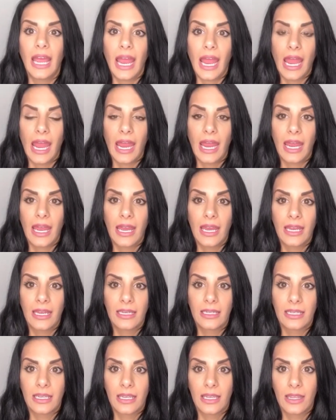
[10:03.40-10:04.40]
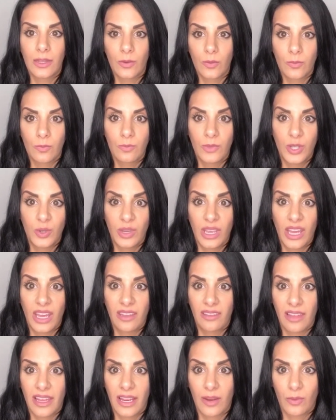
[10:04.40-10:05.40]
and the you
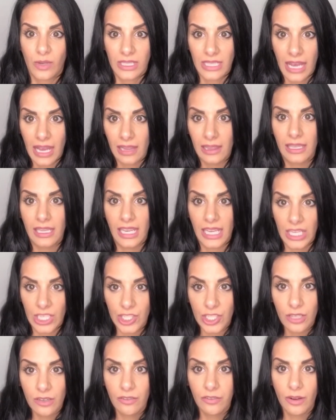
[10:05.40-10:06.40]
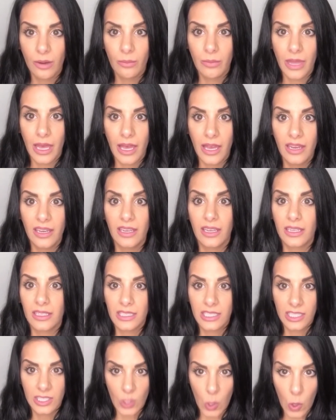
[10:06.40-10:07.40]
get like retaliation from that.
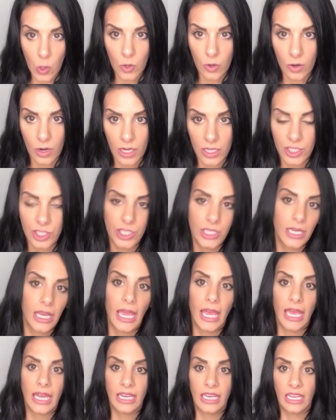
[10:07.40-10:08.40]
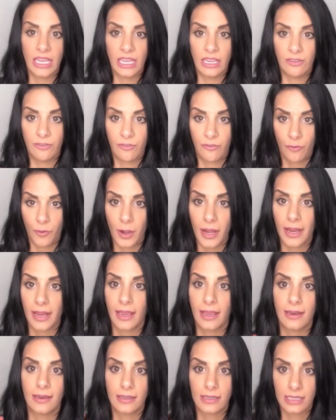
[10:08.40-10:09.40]
It's soul crushing and it
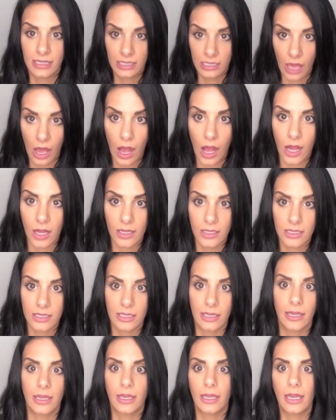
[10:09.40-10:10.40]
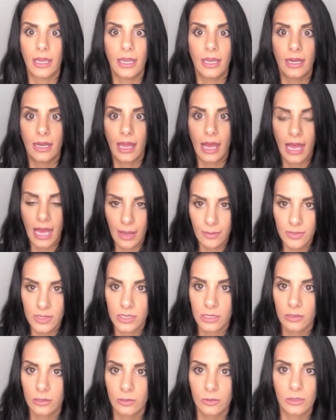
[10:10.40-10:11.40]
freaking sucks. Like, it
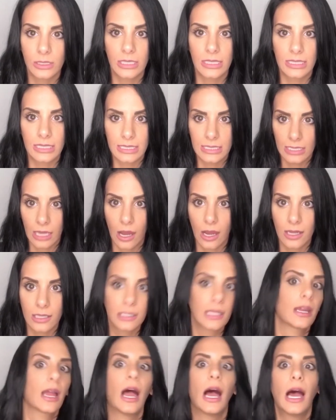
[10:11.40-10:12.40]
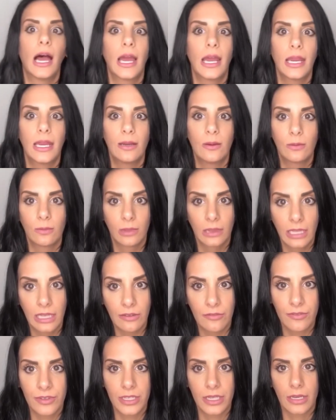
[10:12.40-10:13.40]
absolutely sucks. Like, I
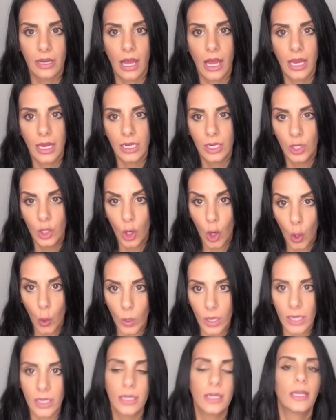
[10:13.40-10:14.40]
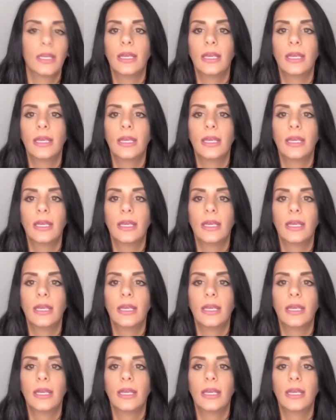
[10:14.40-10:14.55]
lived it, I know it,